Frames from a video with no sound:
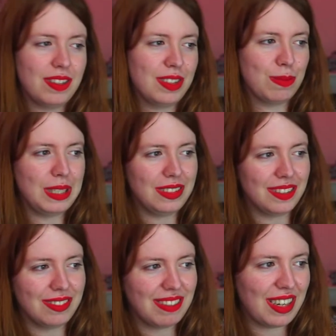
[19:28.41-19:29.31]
it's amazing.
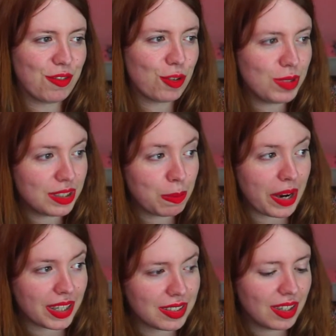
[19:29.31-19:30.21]
Now for me it's a
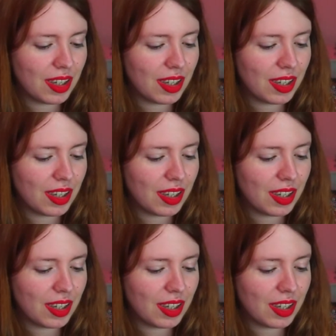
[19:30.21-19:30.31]
pass.